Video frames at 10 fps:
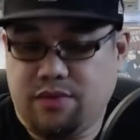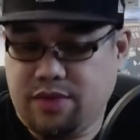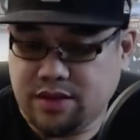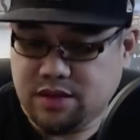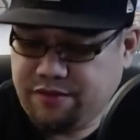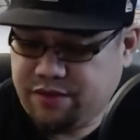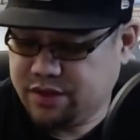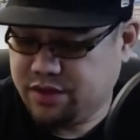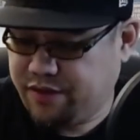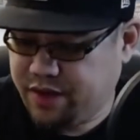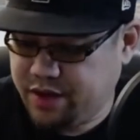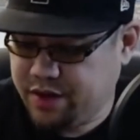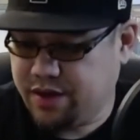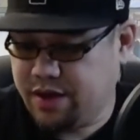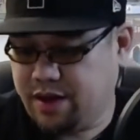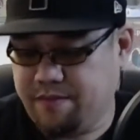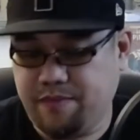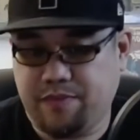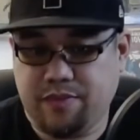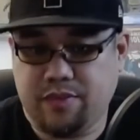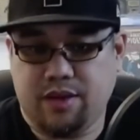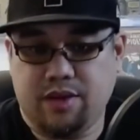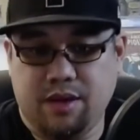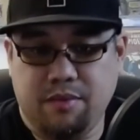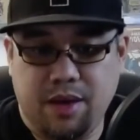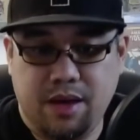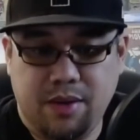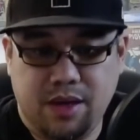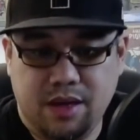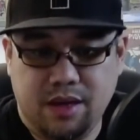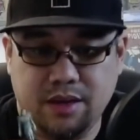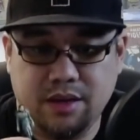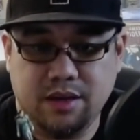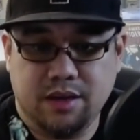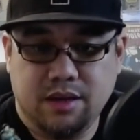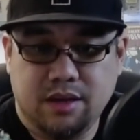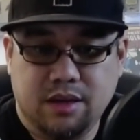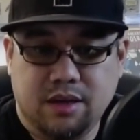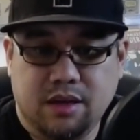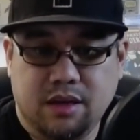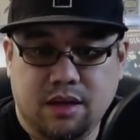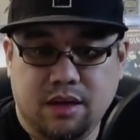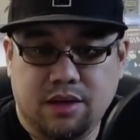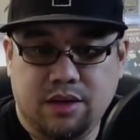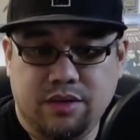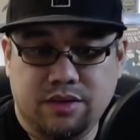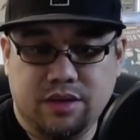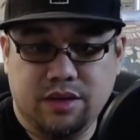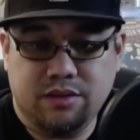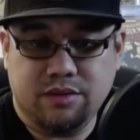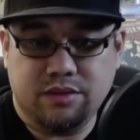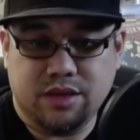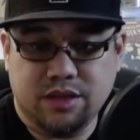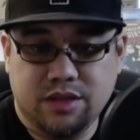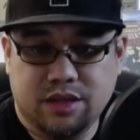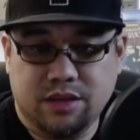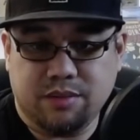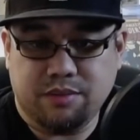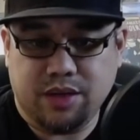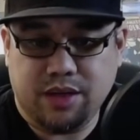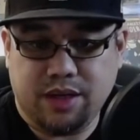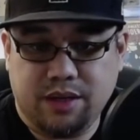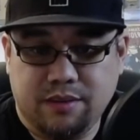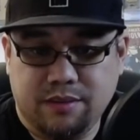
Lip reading: that's the first figure that I think maybe you'd consider playing.